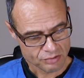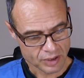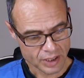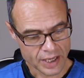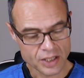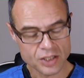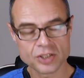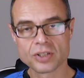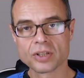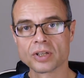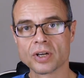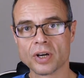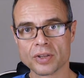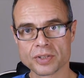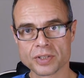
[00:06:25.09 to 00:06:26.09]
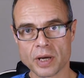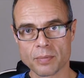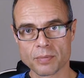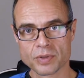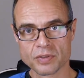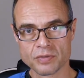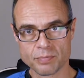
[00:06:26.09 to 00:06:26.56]
relates to the
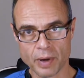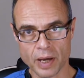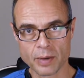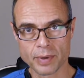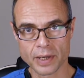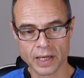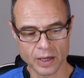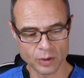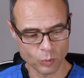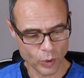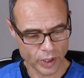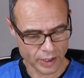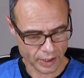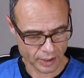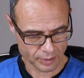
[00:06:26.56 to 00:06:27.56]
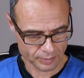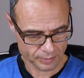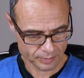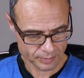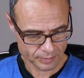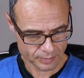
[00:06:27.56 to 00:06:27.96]
concept of baby led weaning.